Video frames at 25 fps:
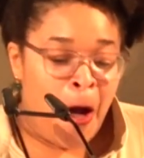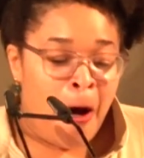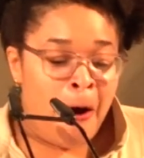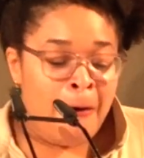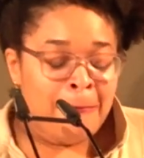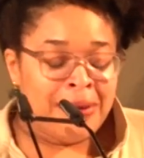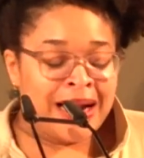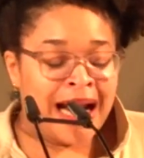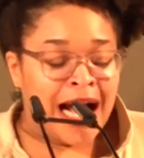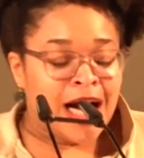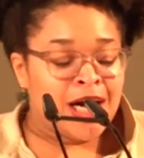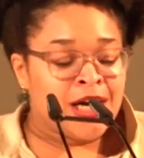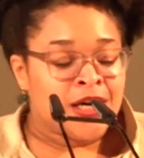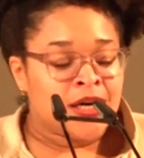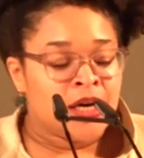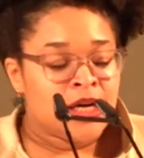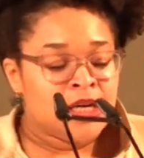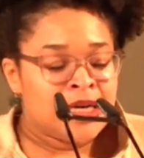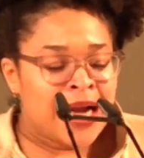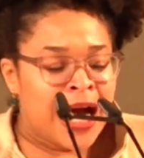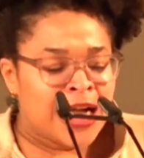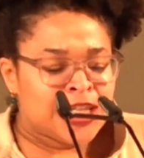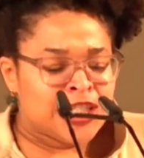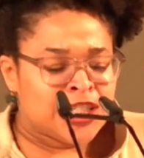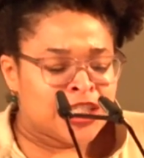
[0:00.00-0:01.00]
But I could
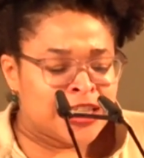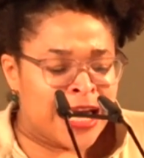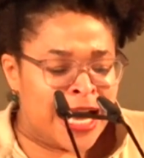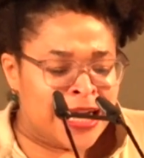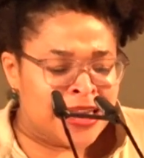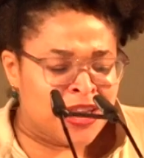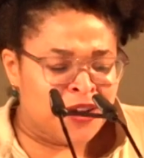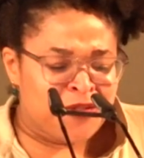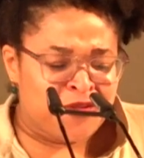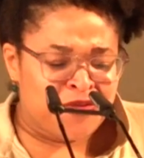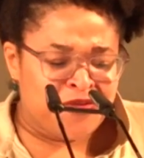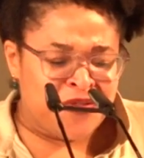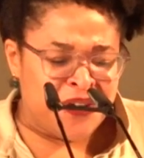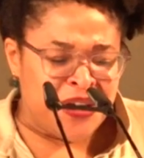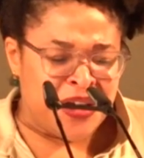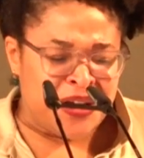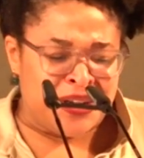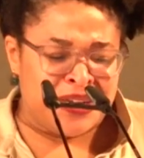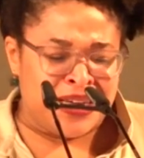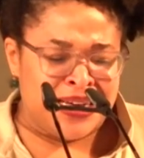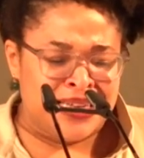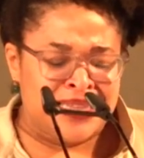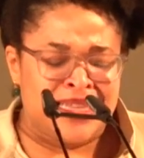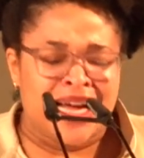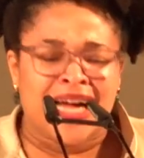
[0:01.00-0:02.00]
not shake the
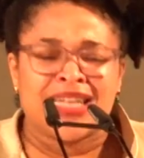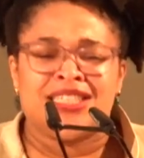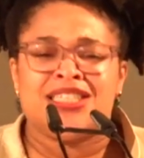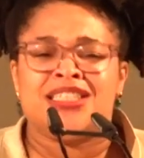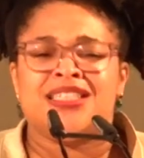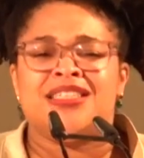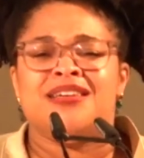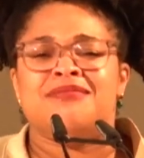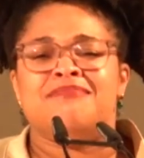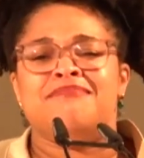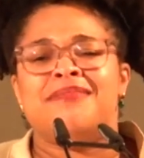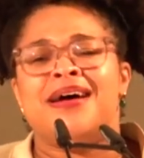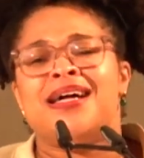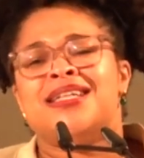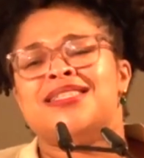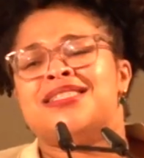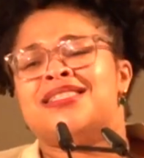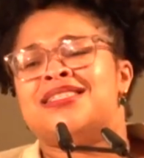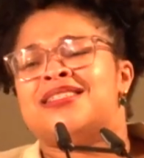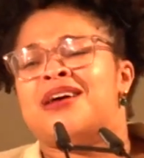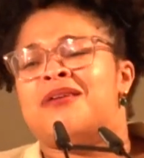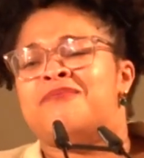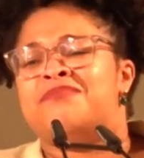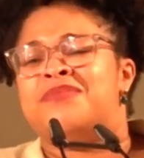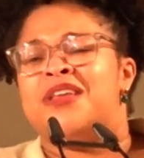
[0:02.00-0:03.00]
feeling that she meant
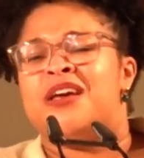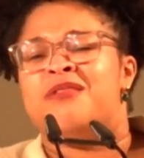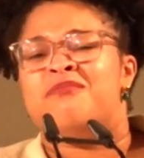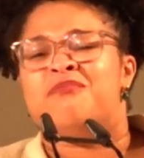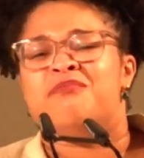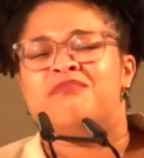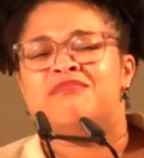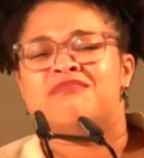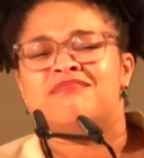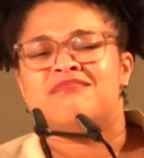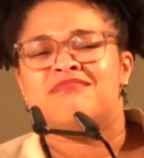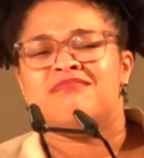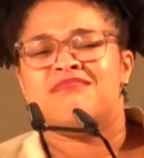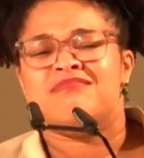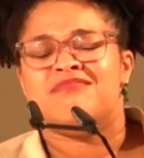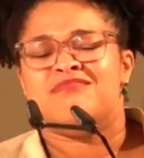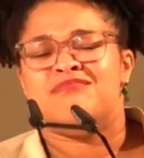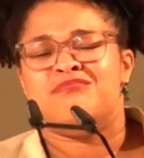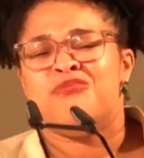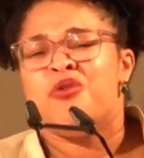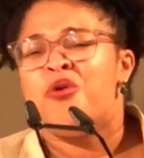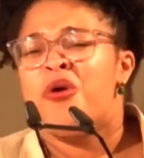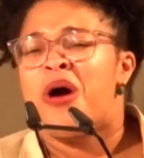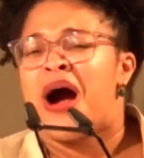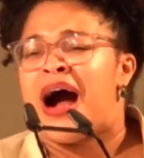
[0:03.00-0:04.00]
something
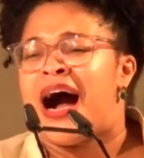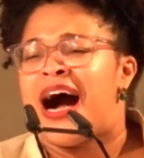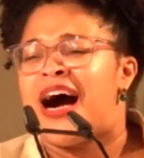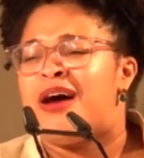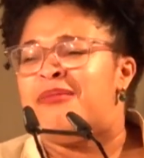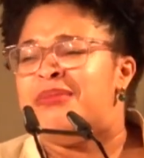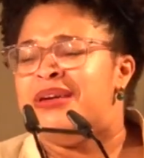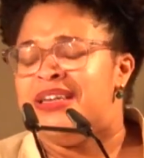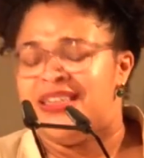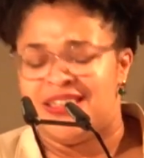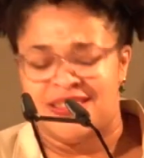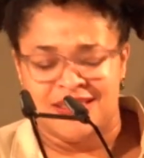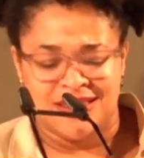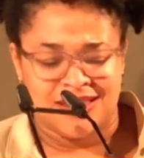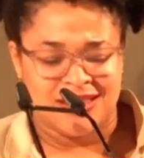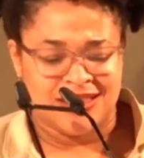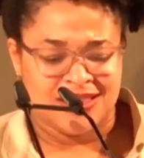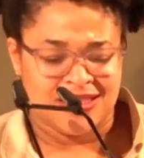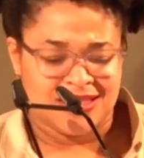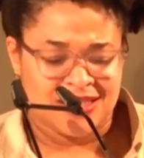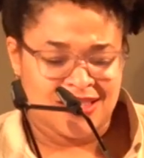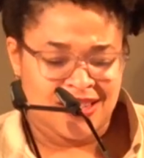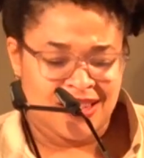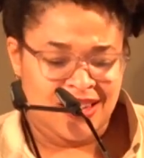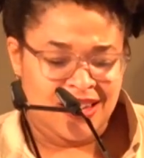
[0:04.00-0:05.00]
more
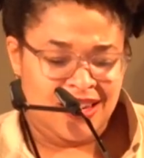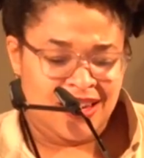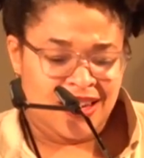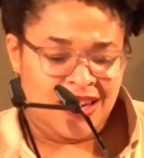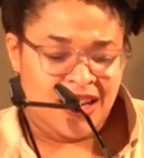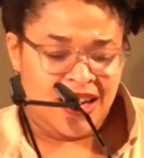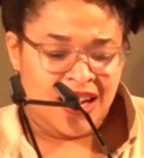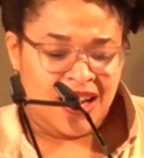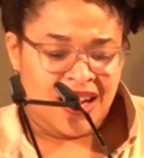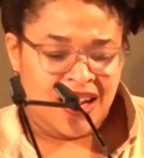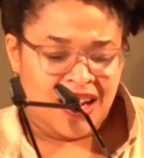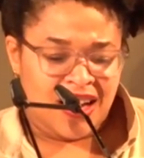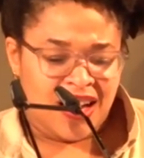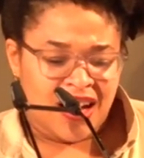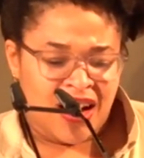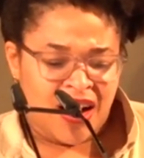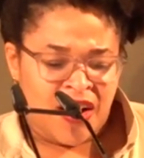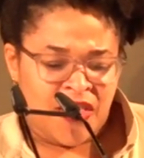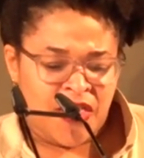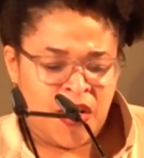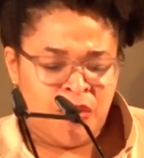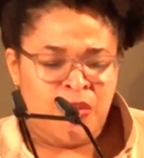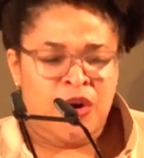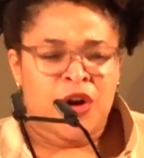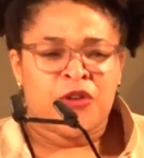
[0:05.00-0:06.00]
ominous.
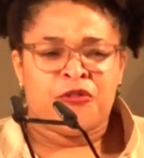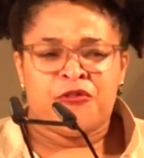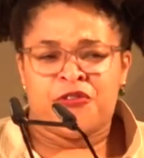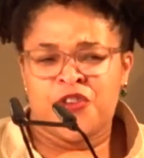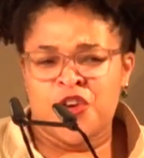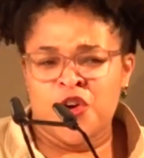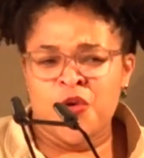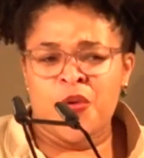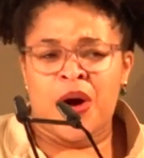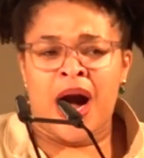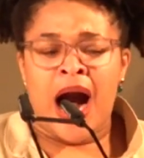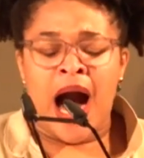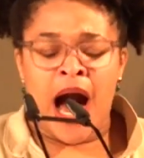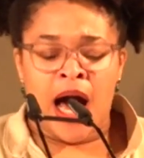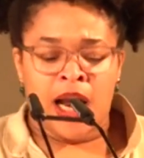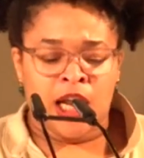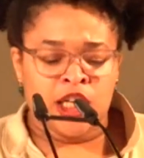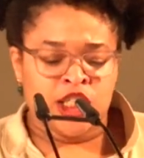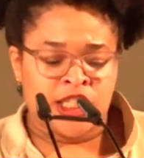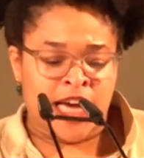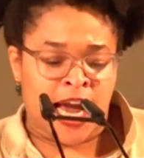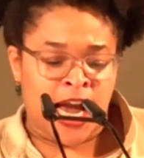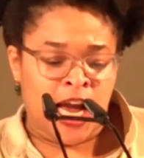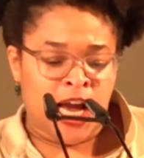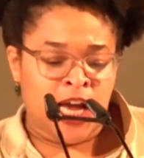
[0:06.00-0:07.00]
There were a few
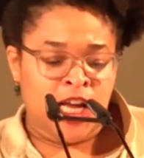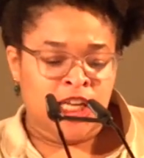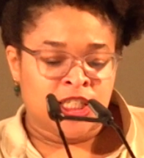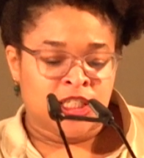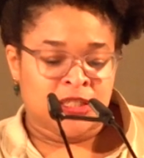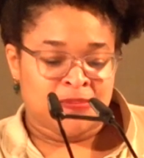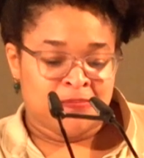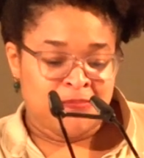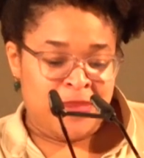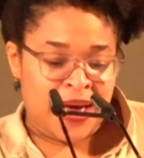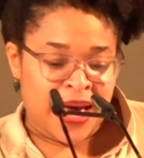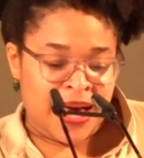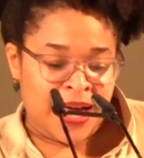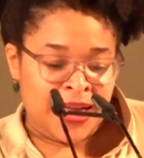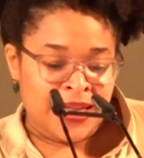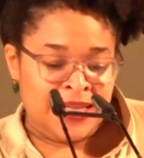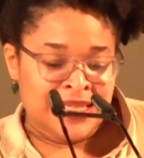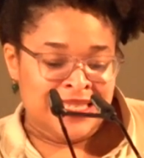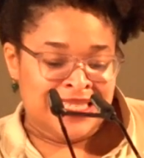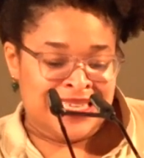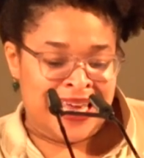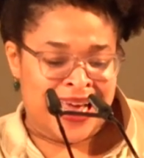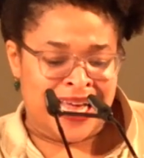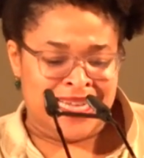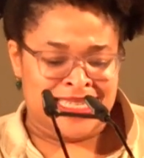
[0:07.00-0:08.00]
college-age
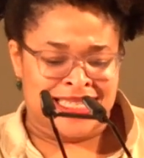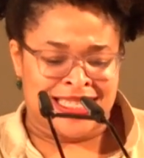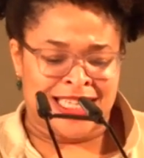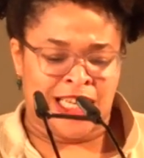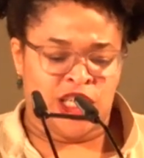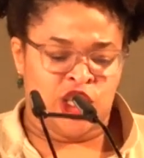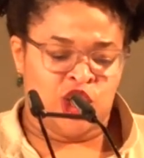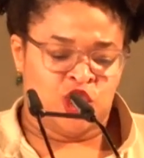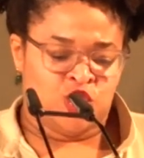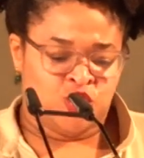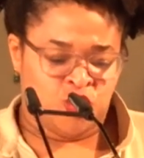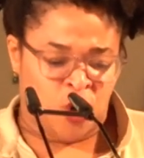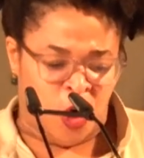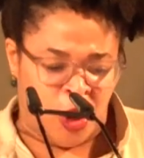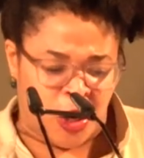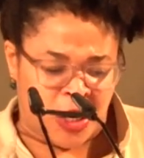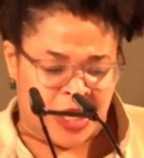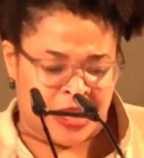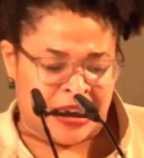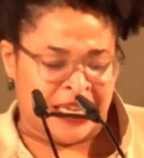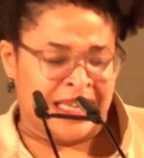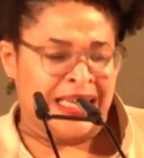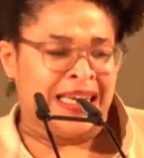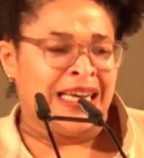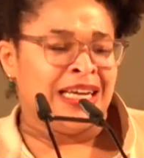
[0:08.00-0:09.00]
men dancing
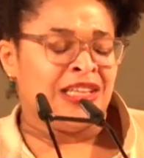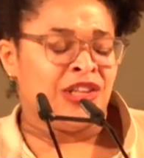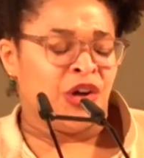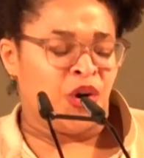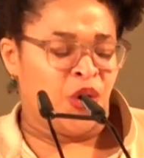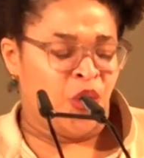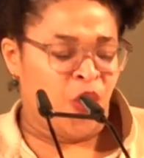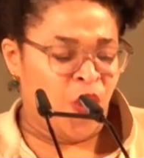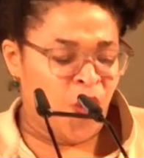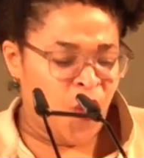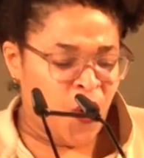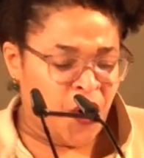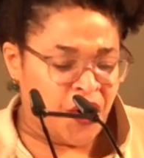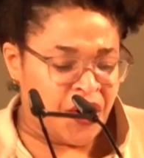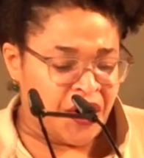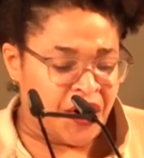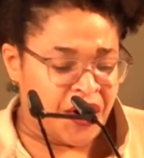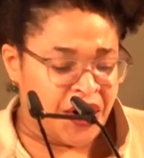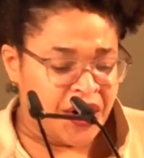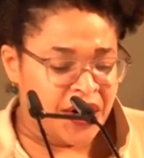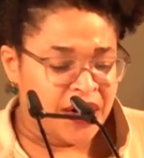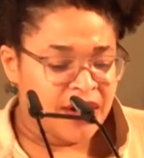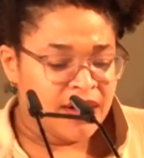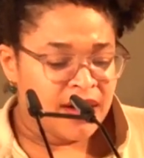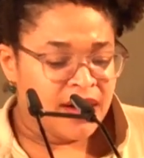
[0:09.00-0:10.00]
drunkenly in the
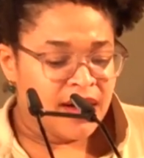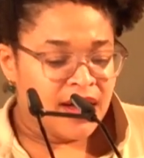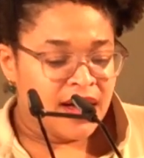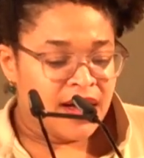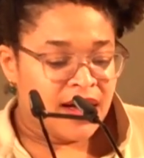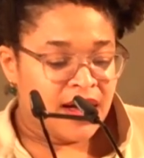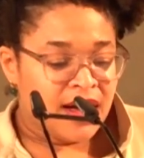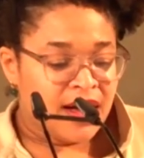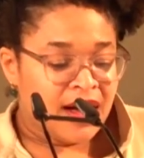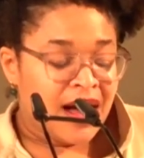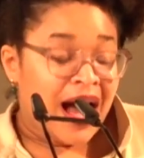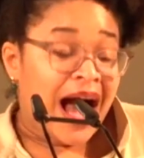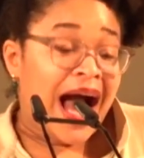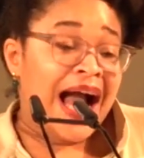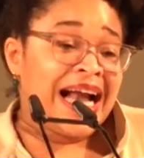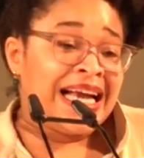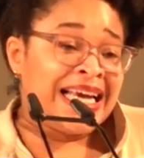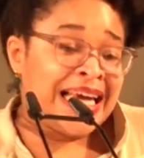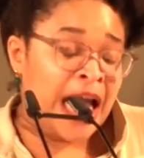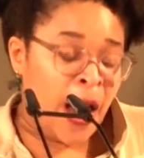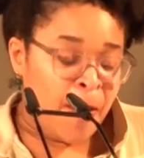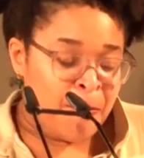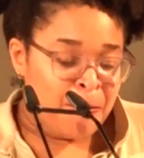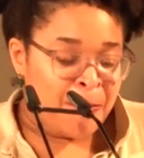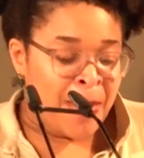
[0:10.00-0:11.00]
corner. I
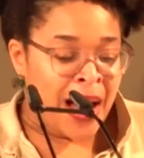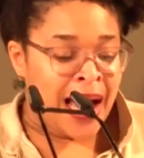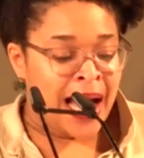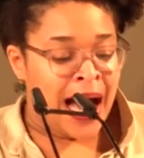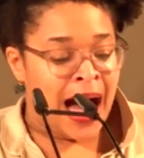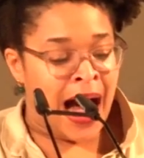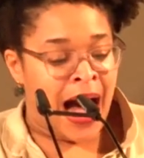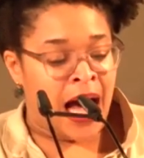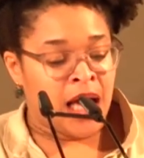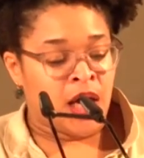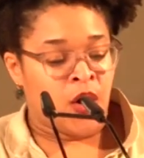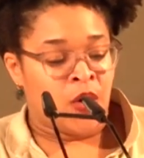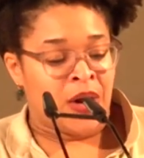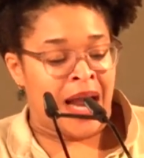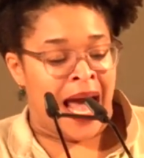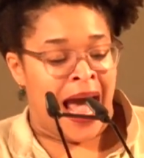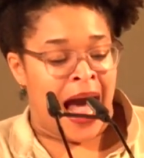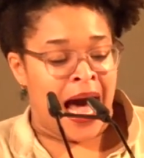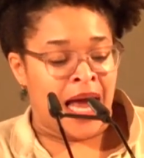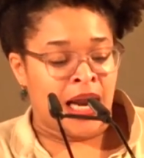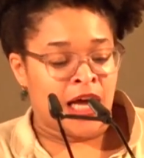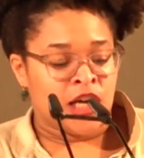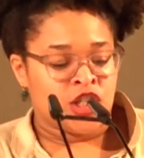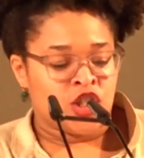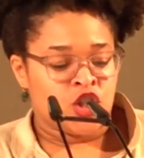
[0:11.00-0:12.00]
kept my eye on
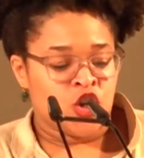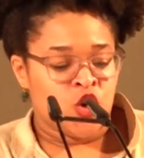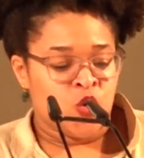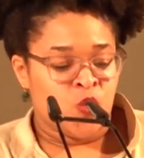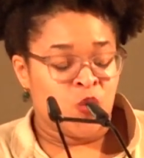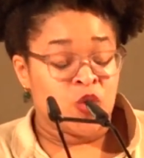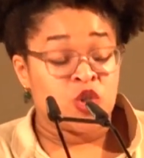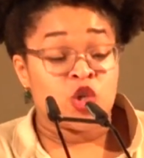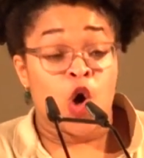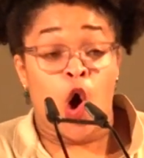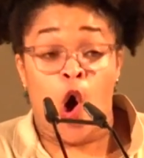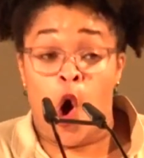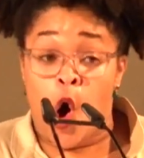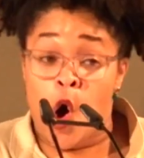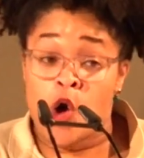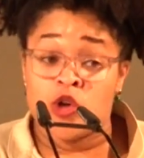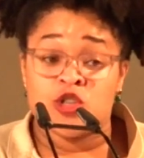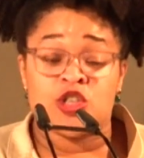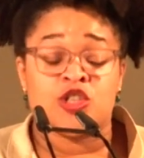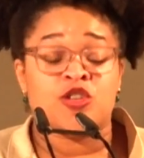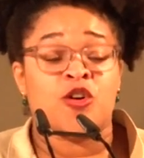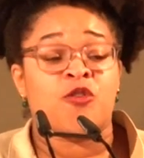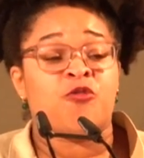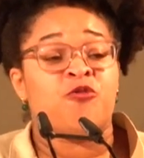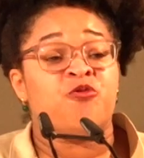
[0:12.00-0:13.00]
Alex, who was
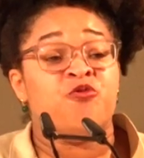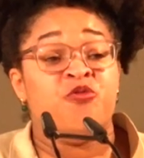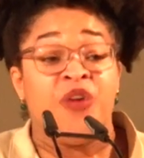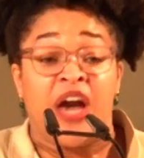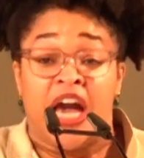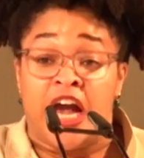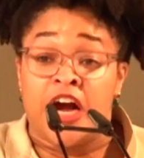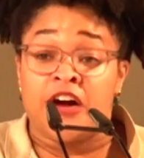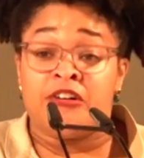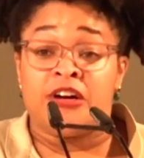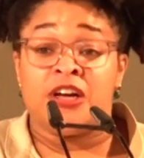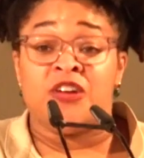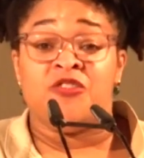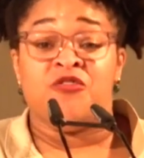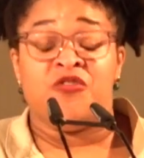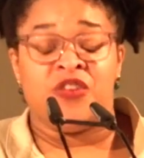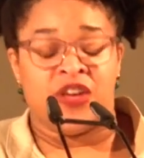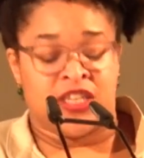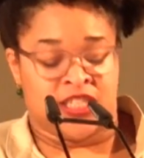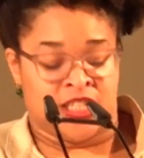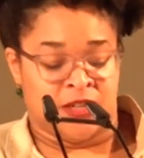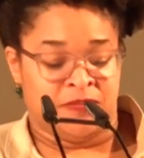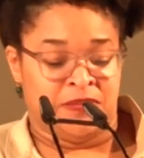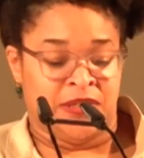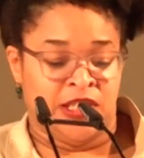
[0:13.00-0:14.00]
also very
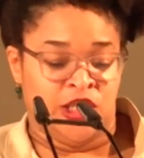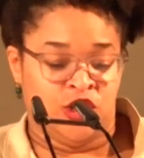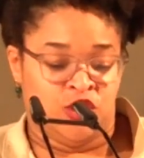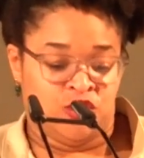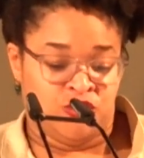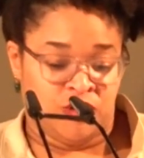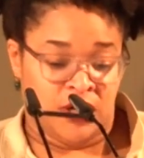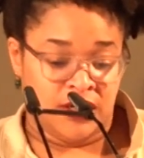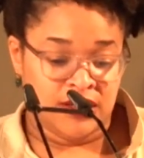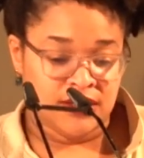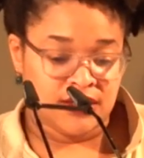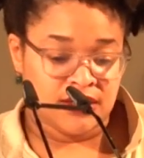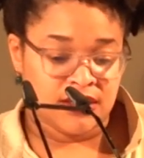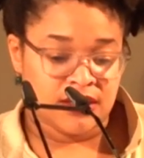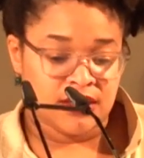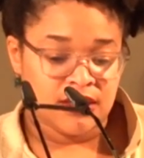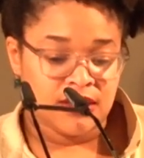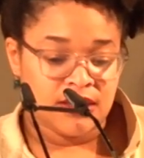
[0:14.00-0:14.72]
visibly drunk.